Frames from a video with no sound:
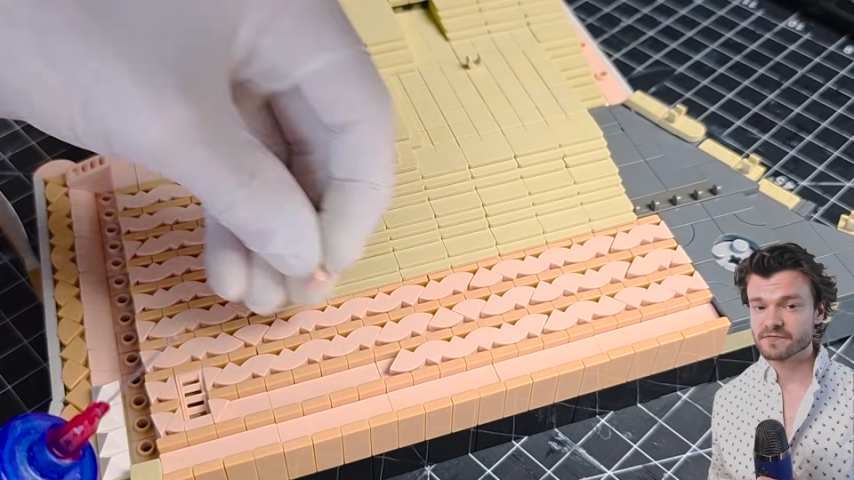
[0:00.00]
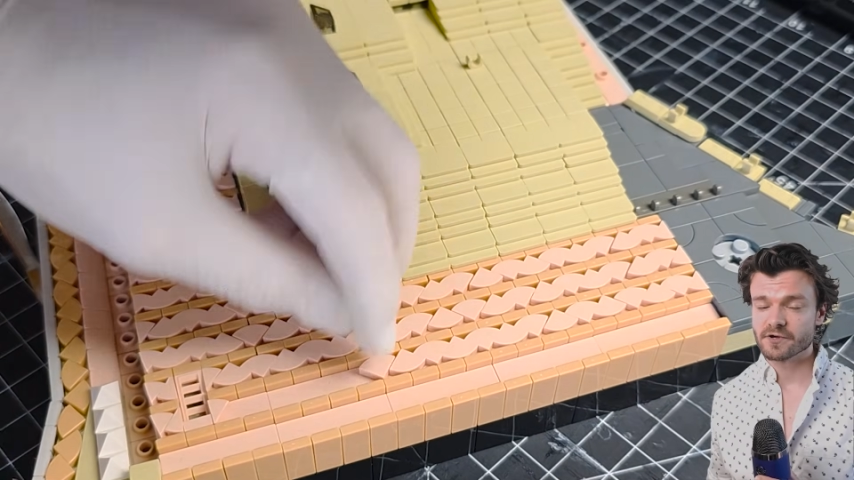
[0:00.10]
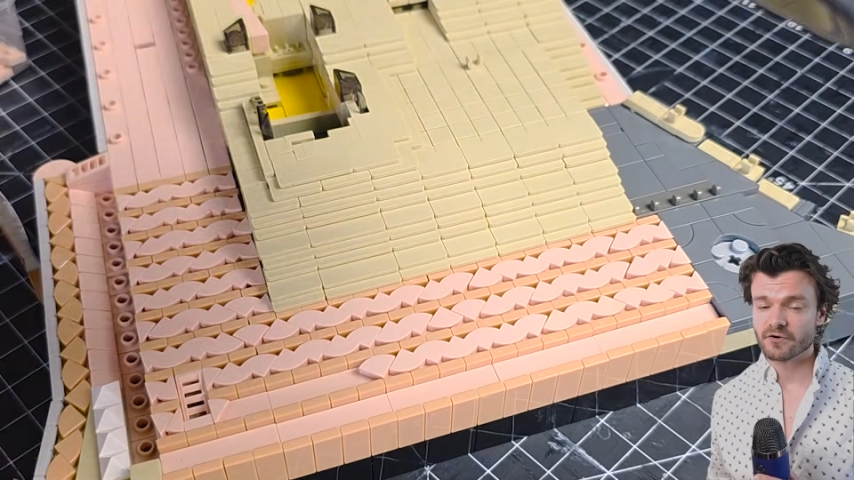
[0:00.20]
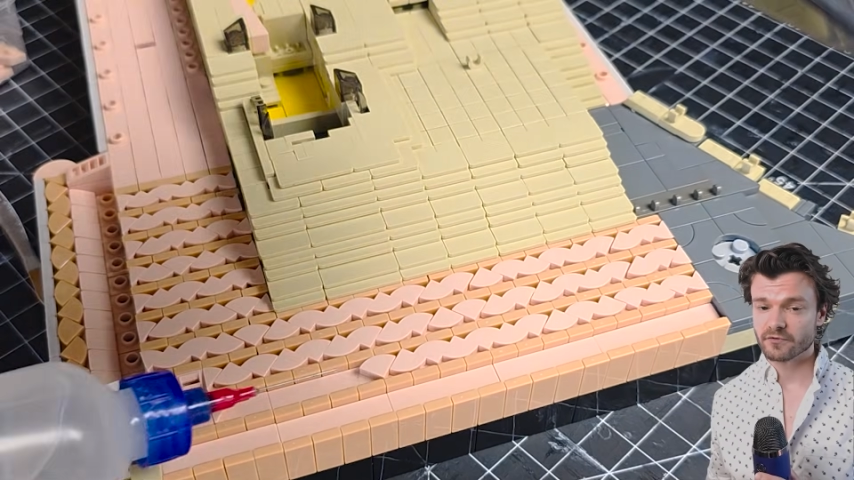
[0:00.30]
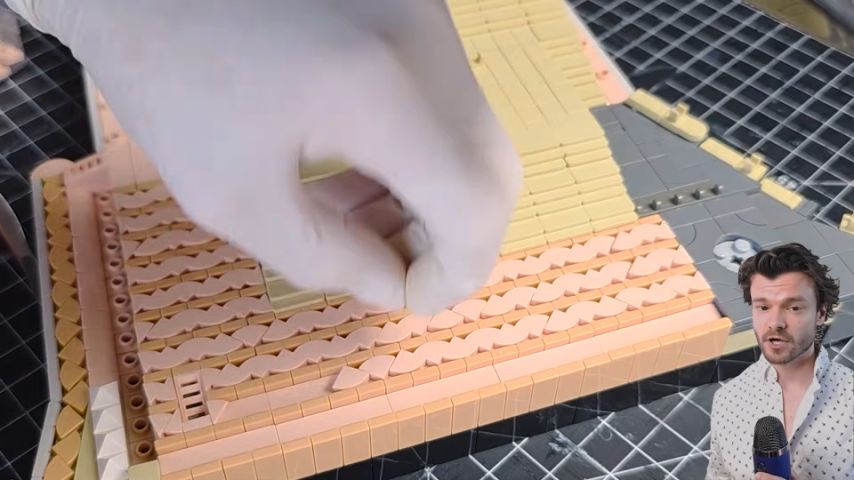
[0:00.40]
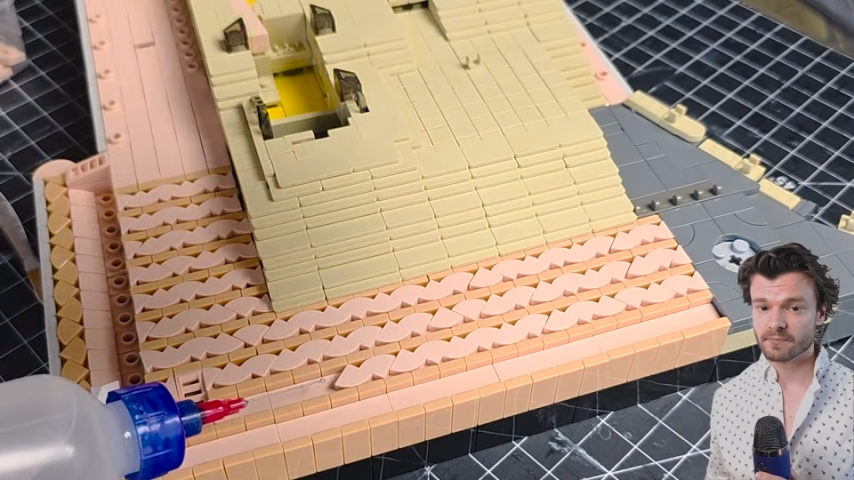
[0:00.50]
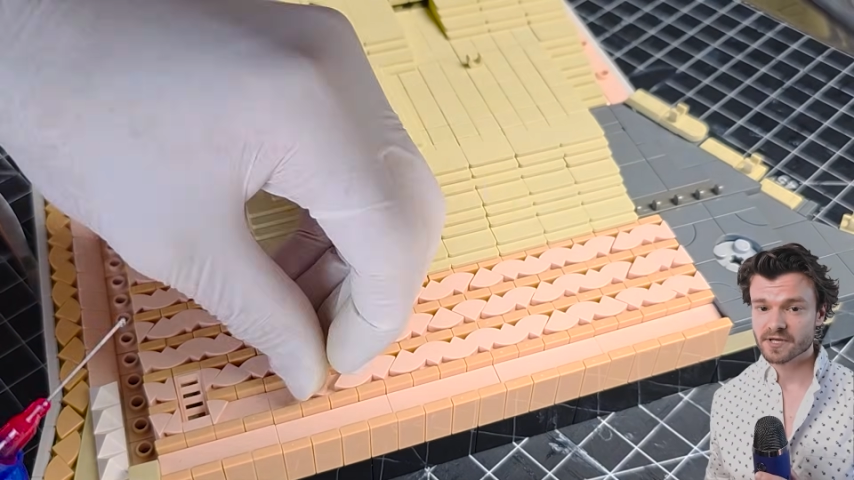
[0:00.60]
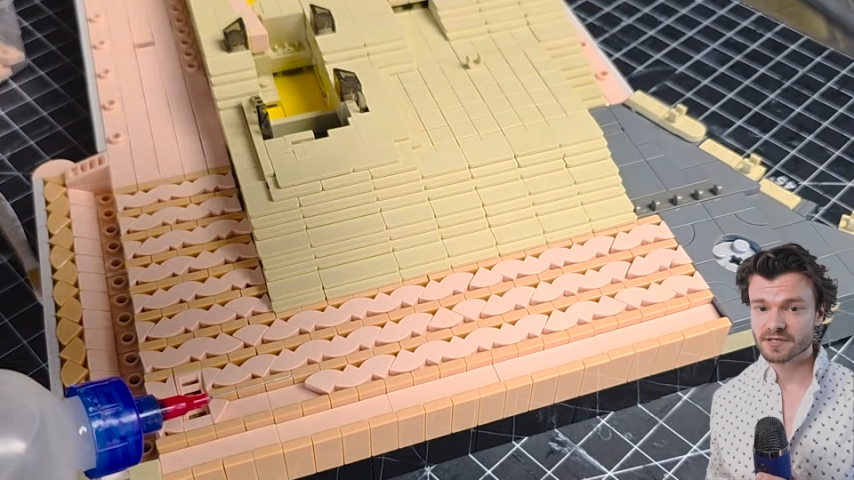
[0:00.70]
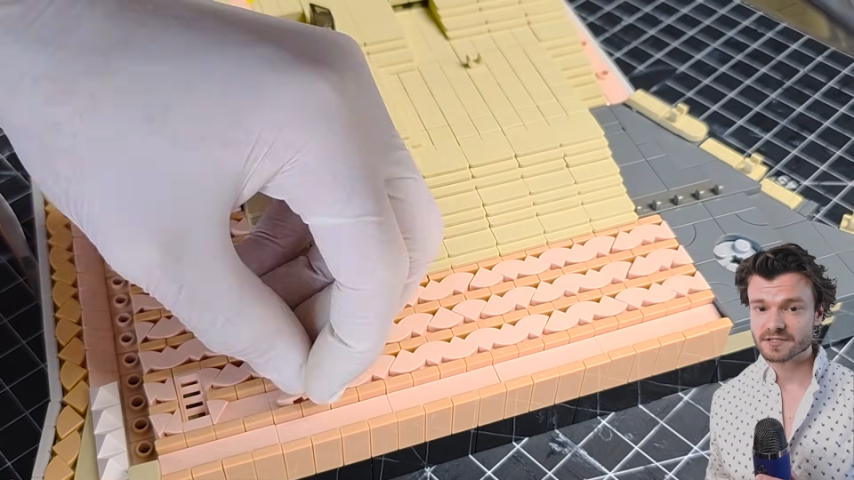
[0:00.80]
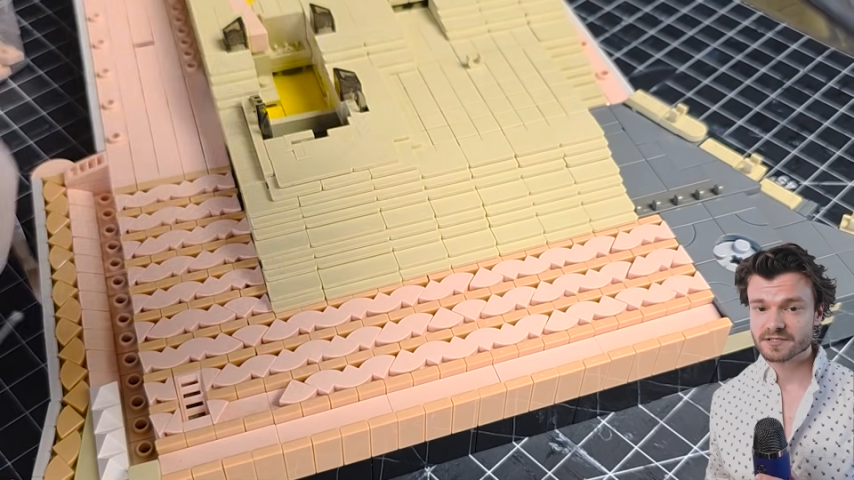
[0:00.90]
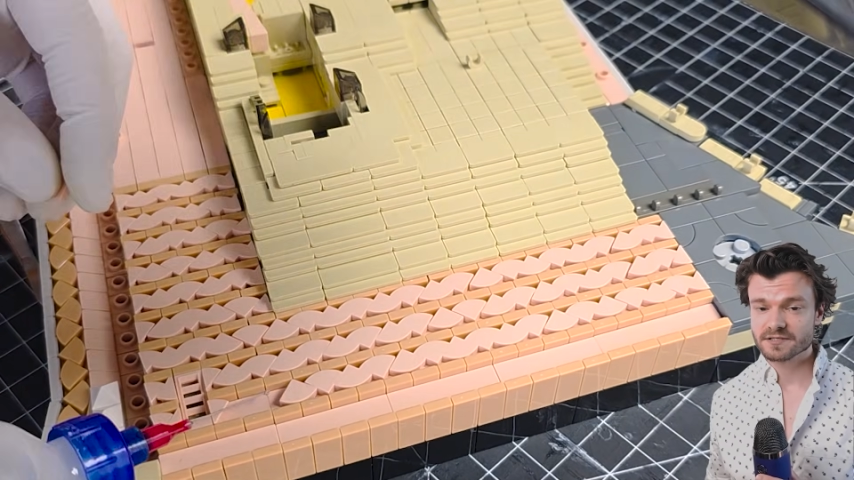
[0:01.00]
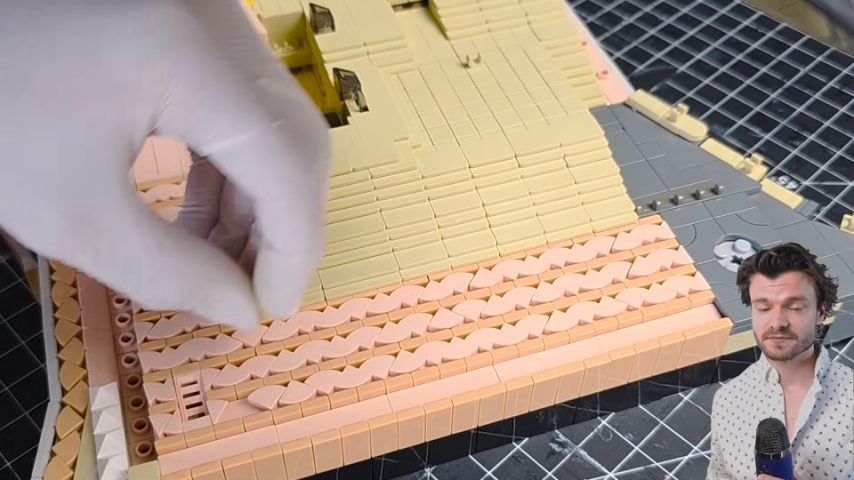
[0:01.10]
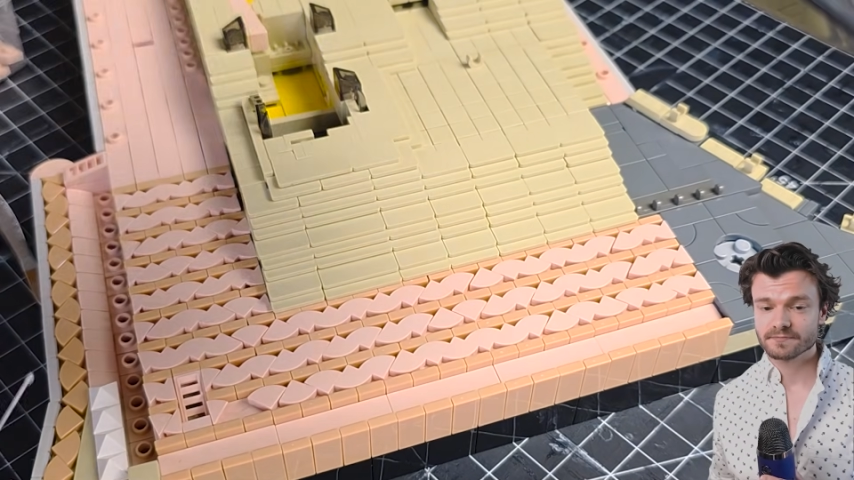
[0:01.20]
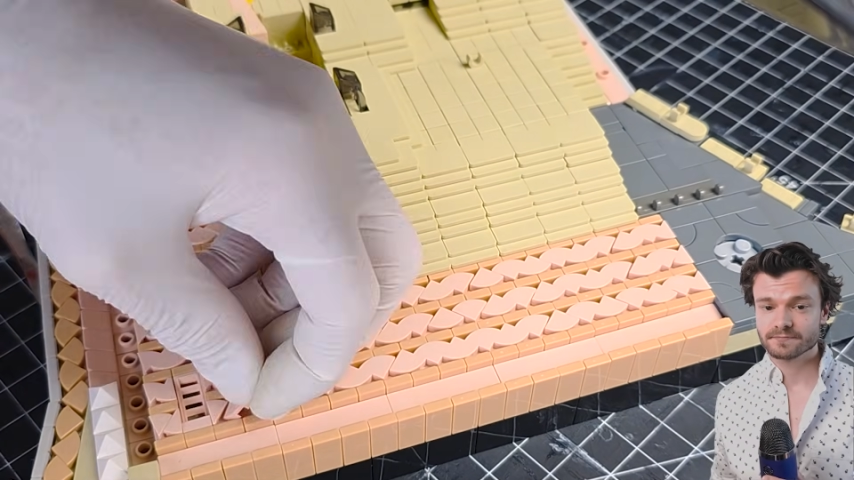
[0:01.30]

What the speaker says: of the overall piece.